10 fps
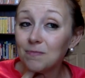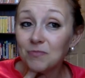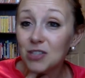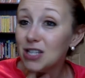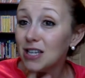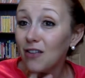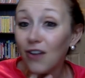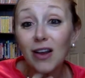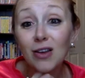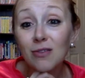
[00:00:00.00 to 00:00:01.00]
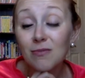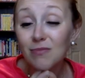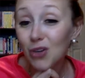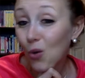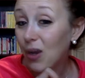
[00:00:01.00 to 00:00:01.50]
Just a fun,
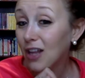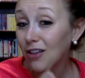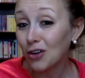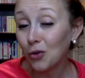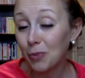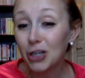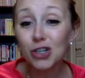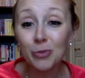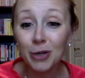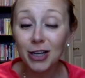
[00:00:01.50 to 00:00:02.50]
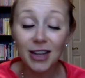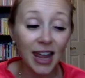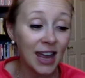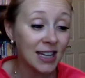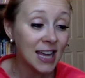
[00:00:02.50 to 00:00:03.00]
quick little picture book,
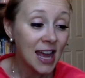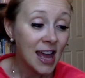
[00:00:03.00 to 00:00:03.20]
and